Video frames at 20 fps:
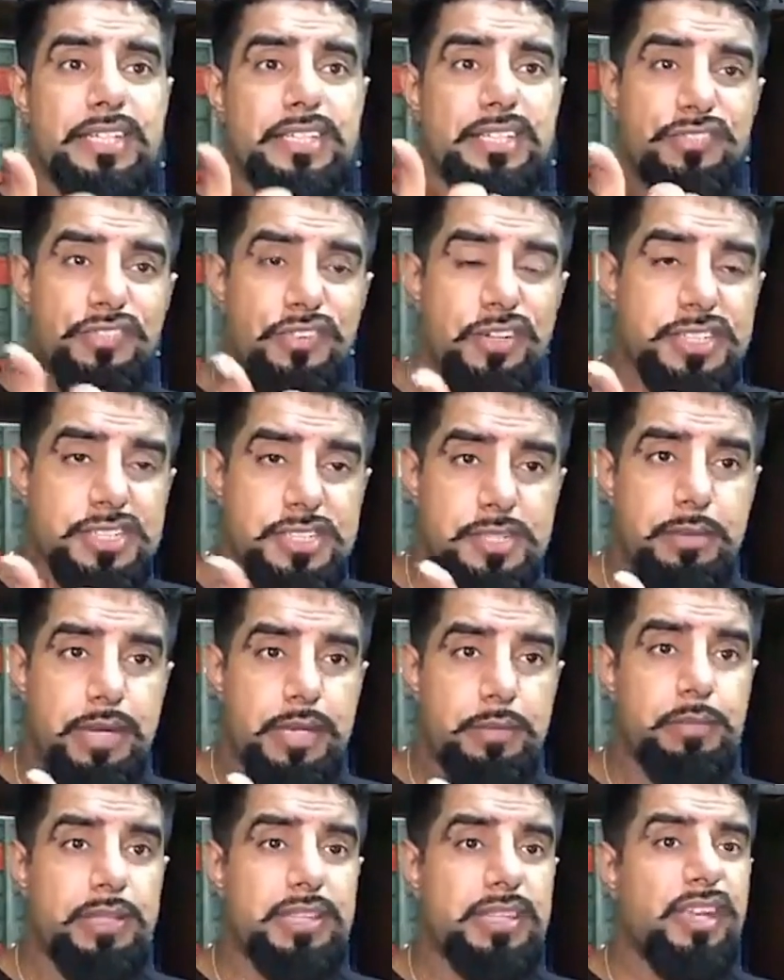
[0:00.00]
In its first
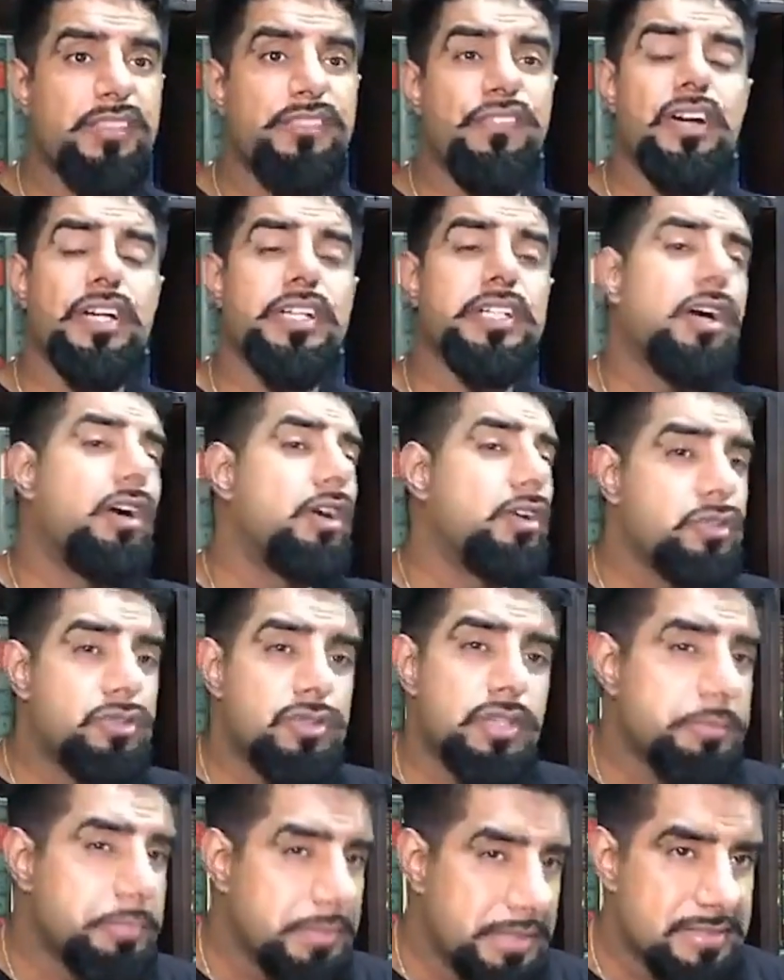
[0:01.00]
amendment, they find
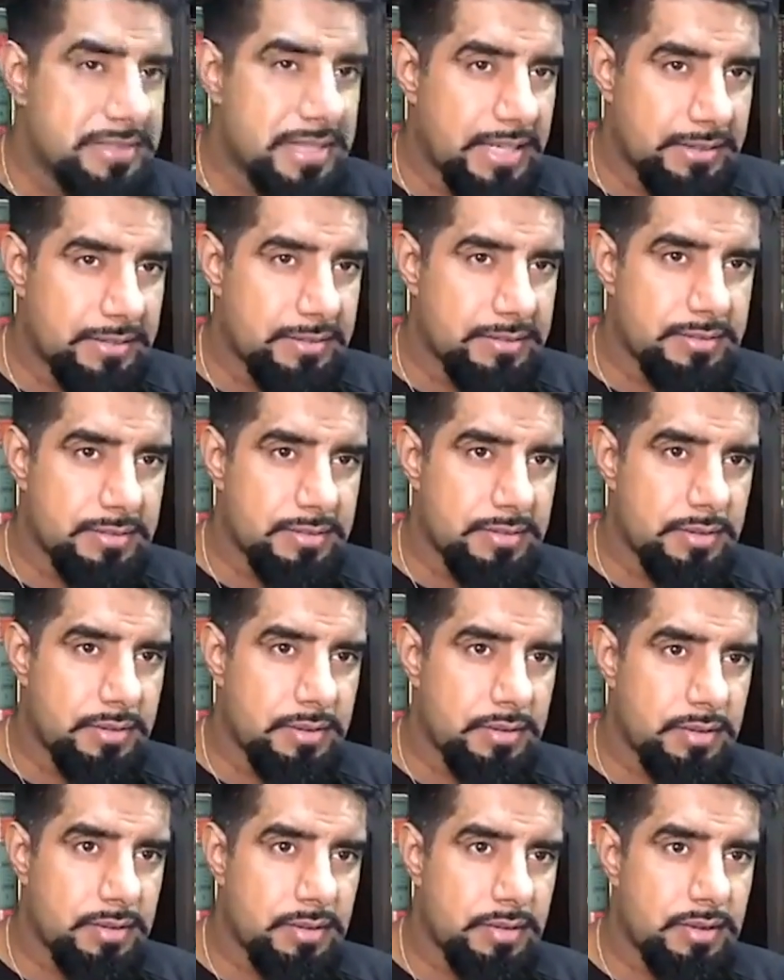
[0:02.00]
100 mistakes.
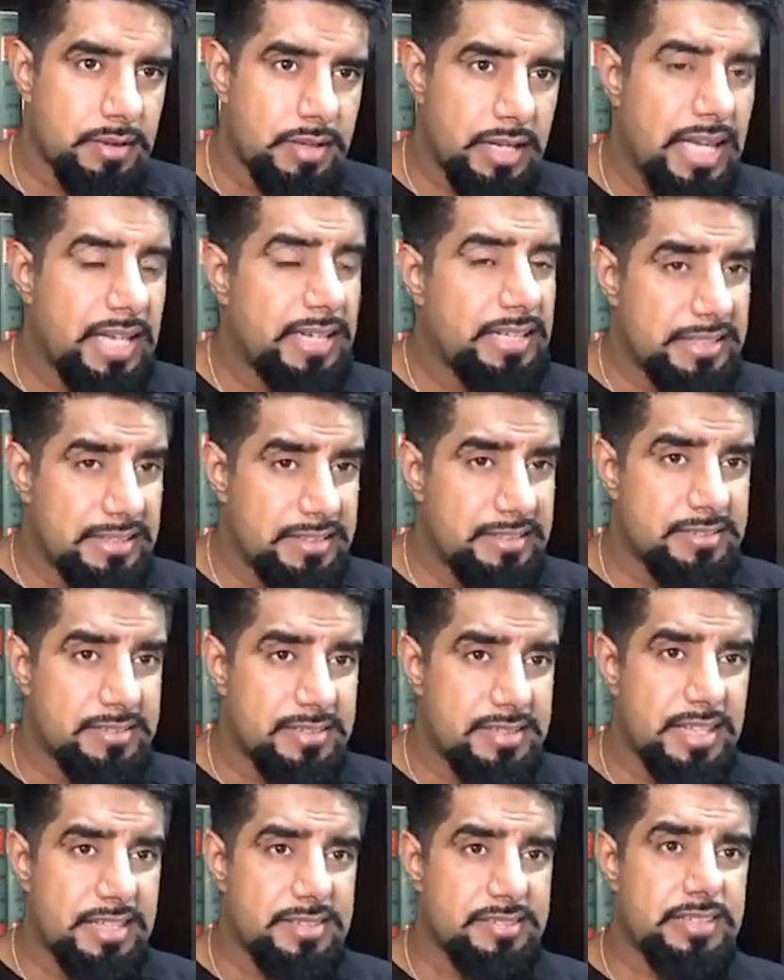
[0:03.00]
At
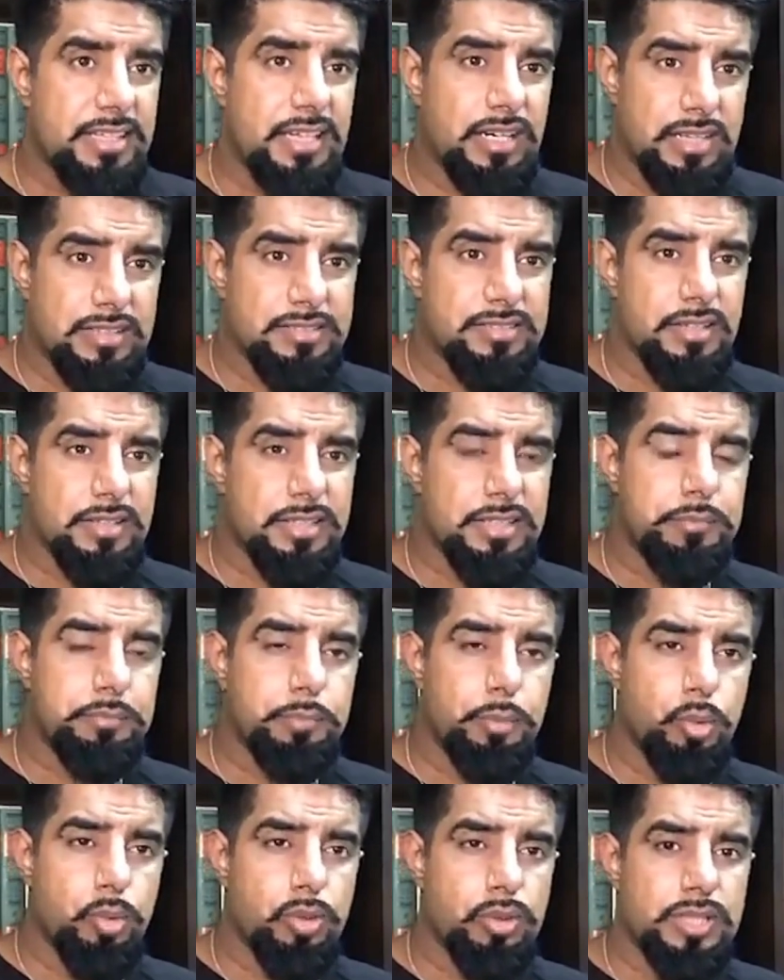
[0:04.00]
least. That's the
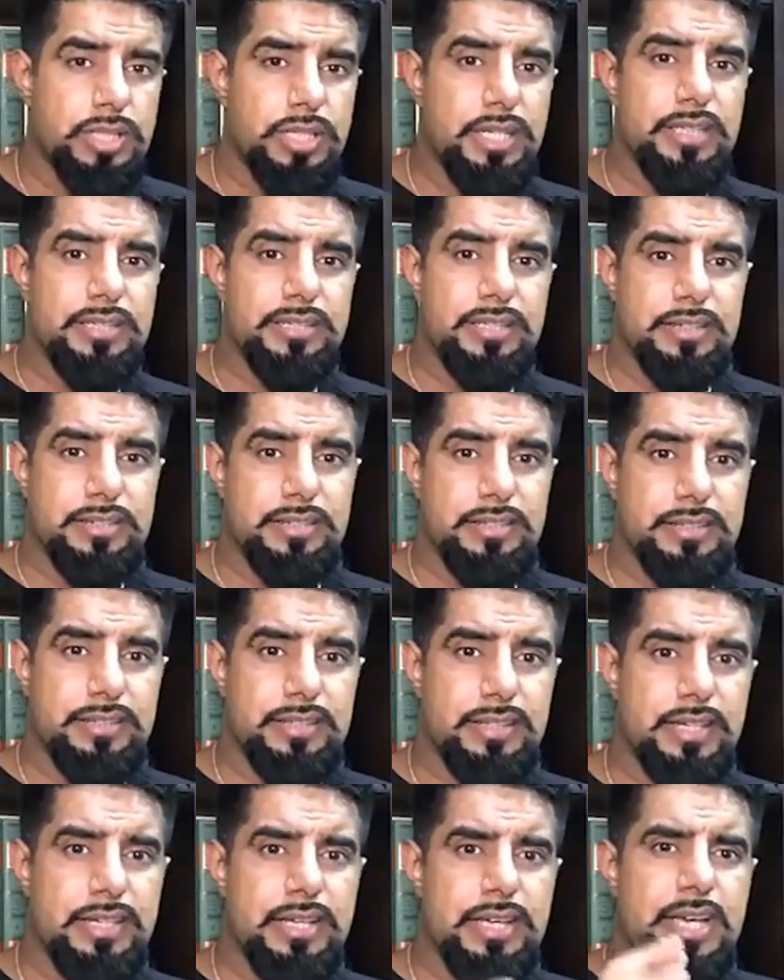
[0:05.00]
Al-Azhari board that
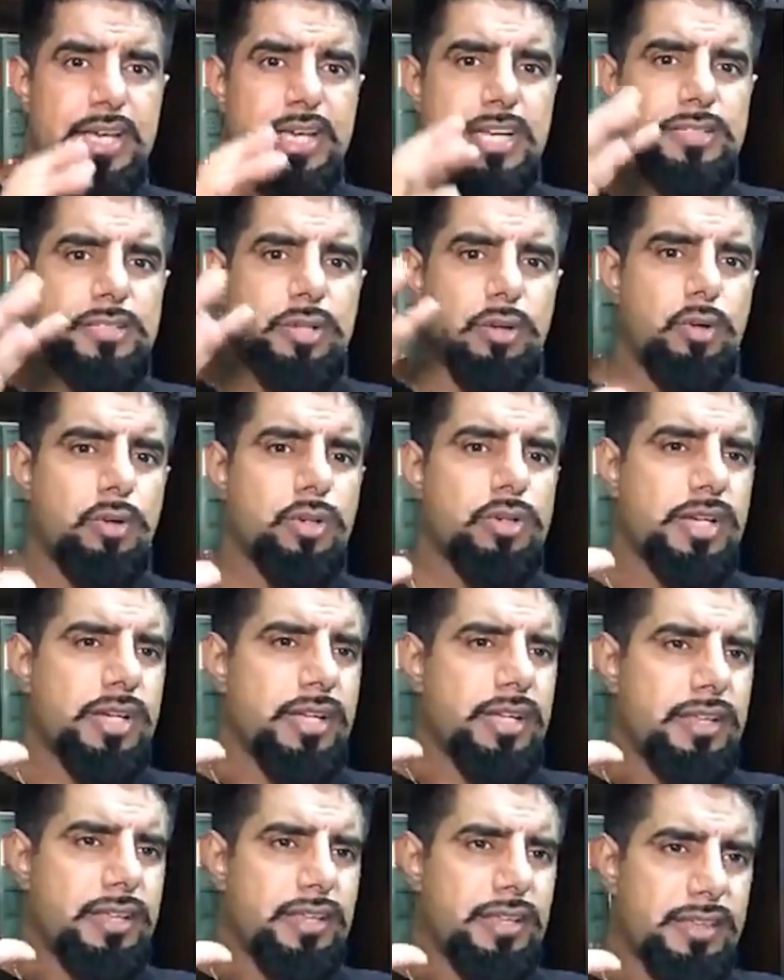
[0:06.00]
did that. So
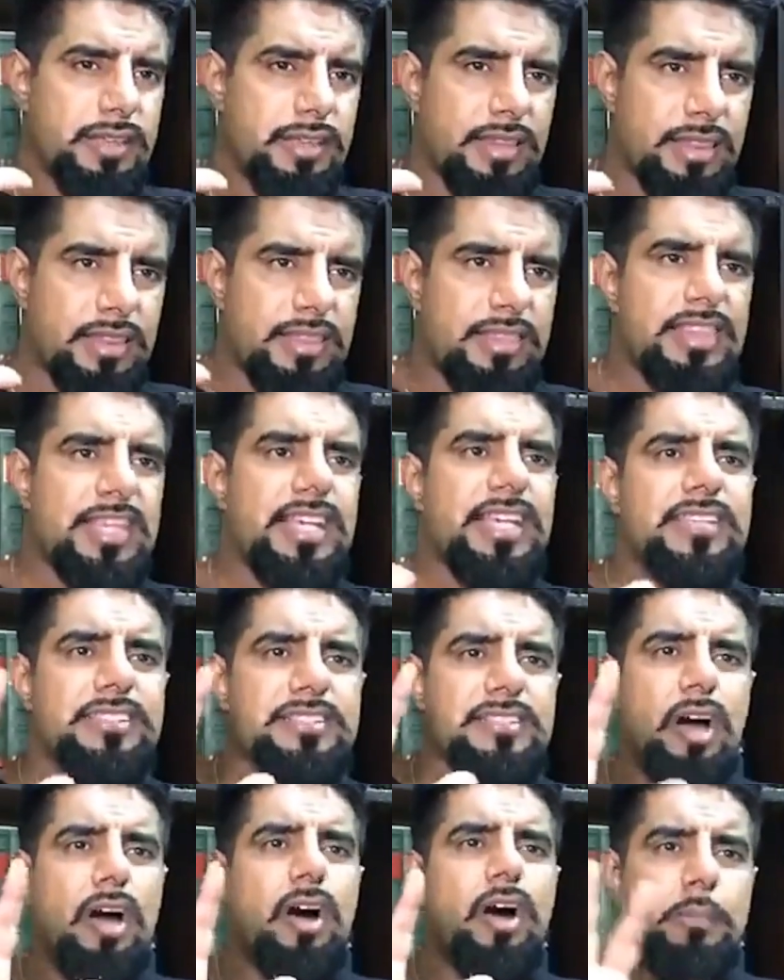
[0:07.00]
look,
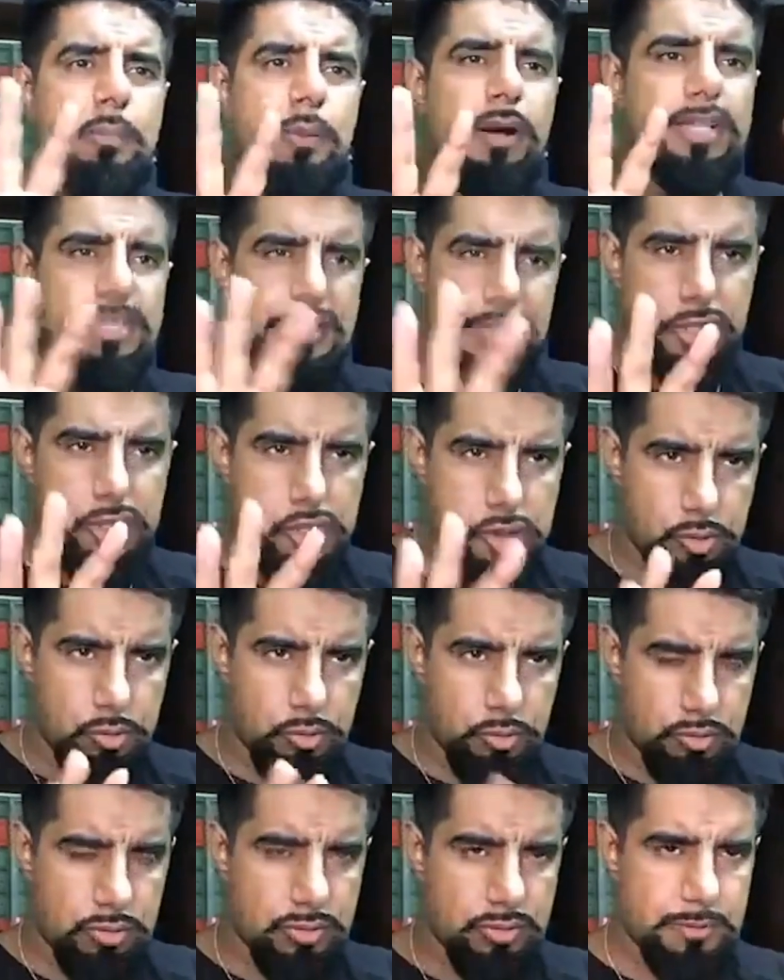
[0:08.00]
these are my
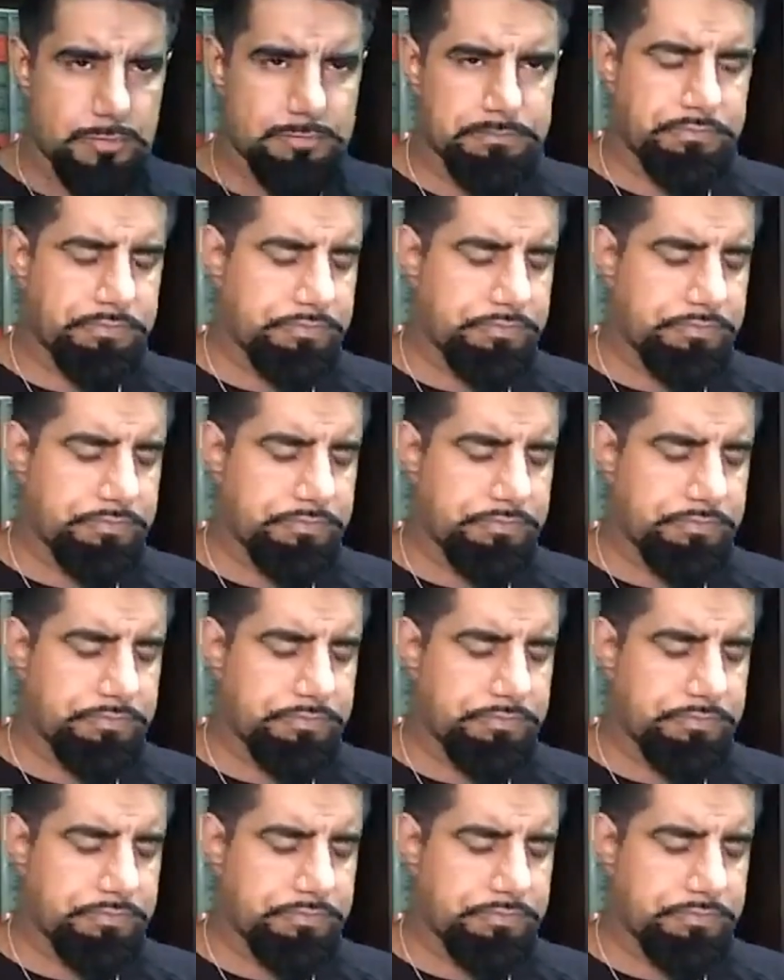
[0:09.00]
issues.